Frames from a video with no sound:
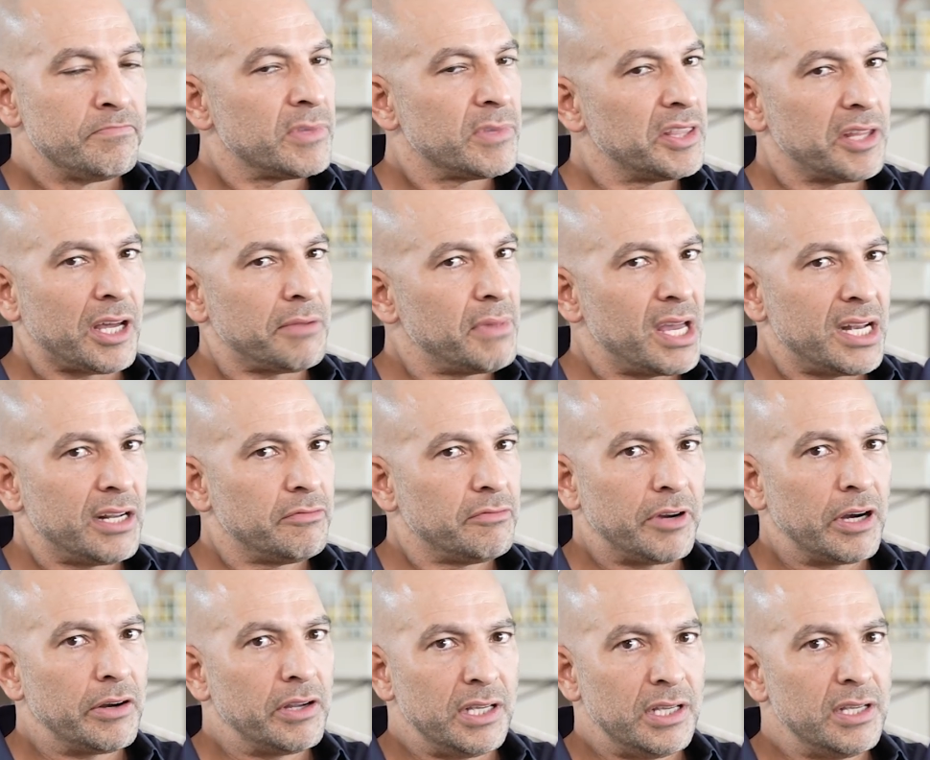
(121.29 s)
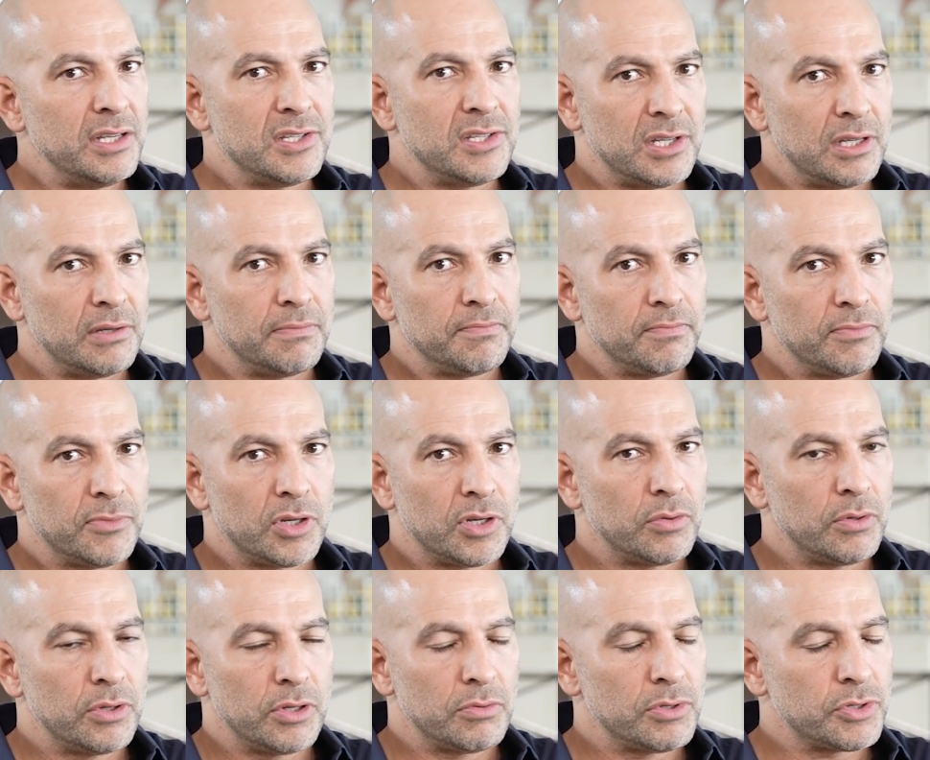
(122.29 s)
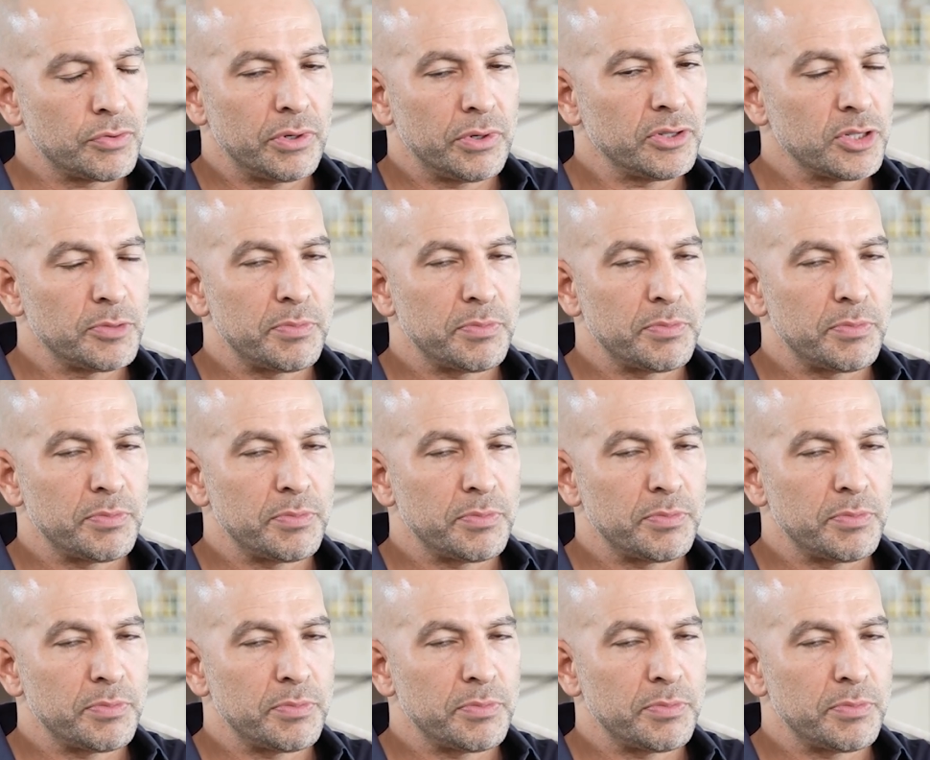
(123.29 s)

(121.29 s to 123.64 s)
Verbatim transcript: And that made it very easy. There was real